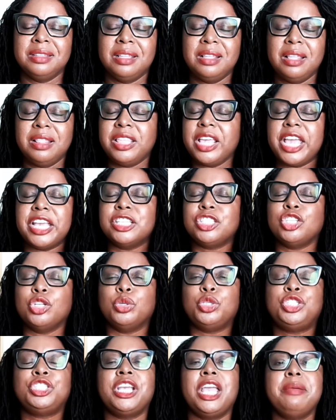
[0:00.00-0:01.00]
There is no
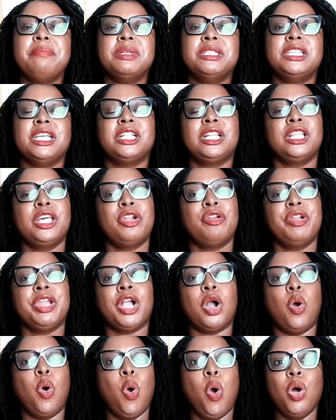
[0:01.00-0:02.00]
shame in declaring
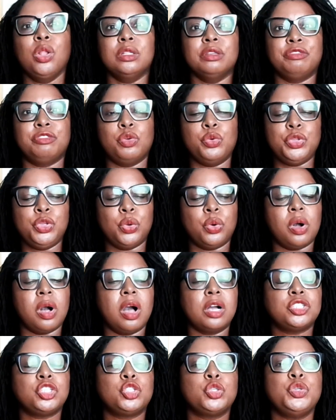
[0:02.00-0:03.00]
all of who you
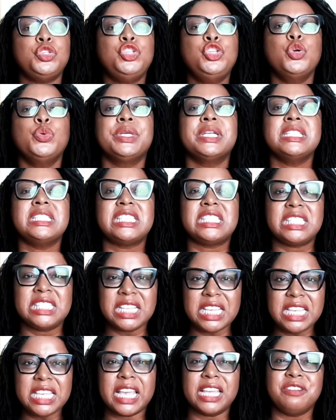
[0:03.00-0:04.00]
are so you can
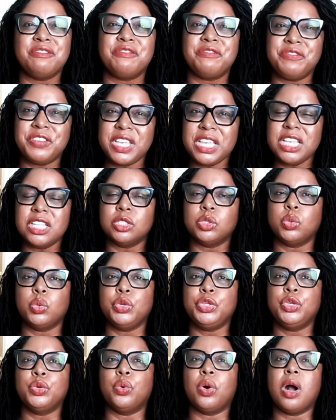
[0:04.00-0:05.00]
see and feel who
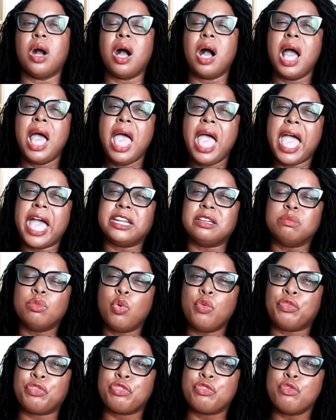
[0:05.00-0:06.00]
you are and
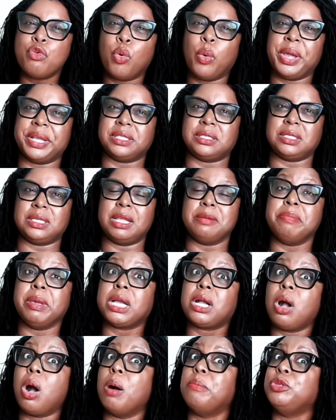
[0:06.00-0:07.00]
move through it and
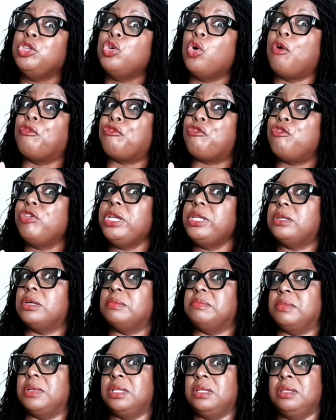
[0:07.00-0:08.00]
become your freedom.
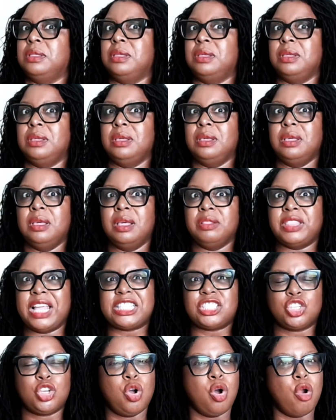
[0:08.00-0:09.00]

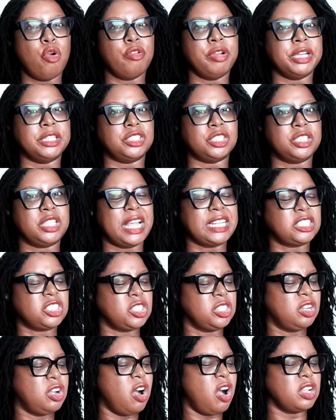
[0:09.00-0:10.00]
That's courage, that's
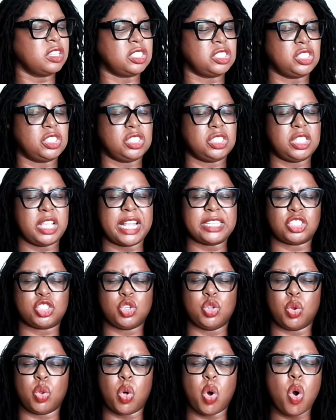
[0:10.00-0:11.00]
guts, that's
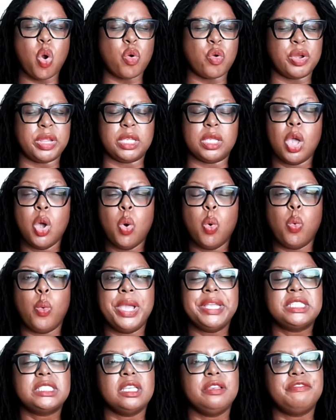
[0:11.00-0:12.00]
glory
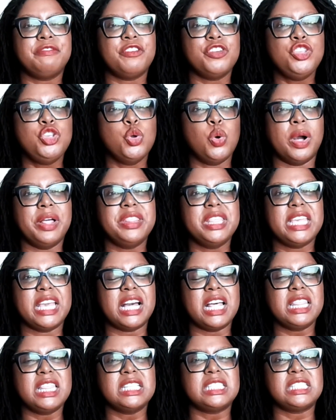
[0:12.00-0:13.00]
waiting for you on the
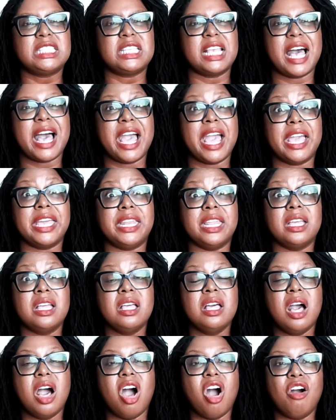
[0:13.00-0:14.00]
other side
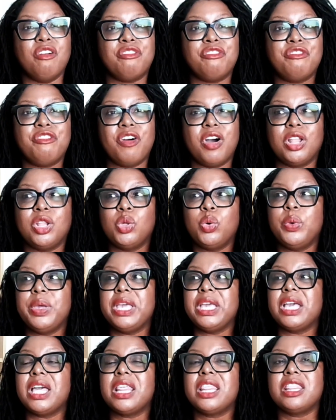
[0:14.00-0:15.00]
of
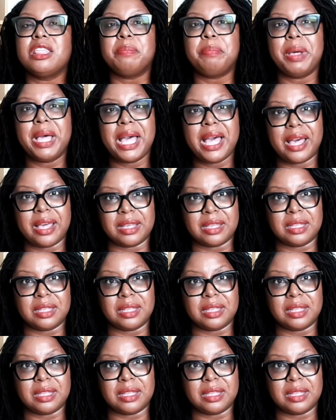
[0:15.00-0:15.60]
following the pack,